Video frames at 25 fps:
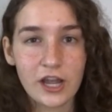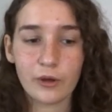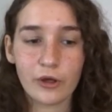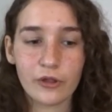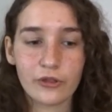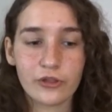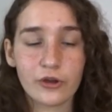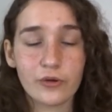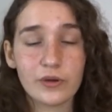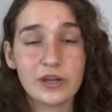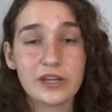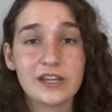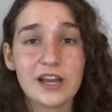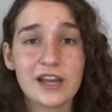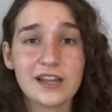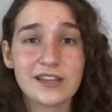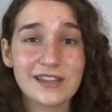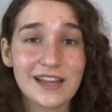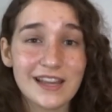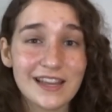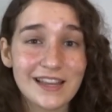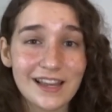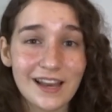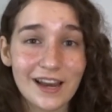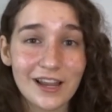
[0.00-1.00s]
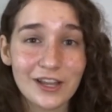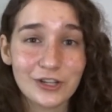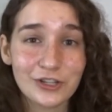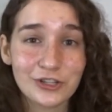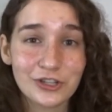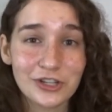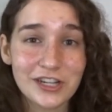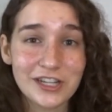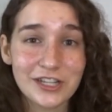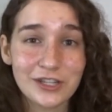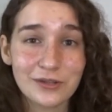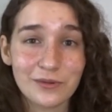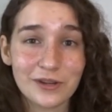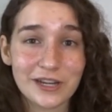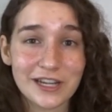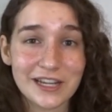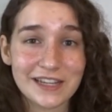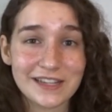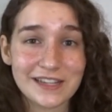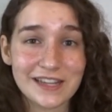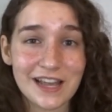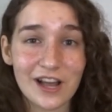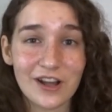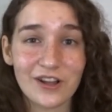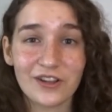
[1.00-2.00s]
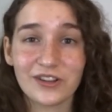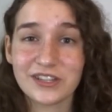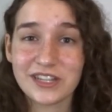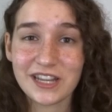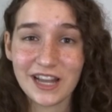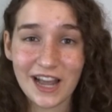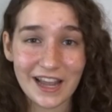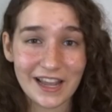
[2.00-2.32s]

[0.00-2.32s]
although he does like getting treats when he's held.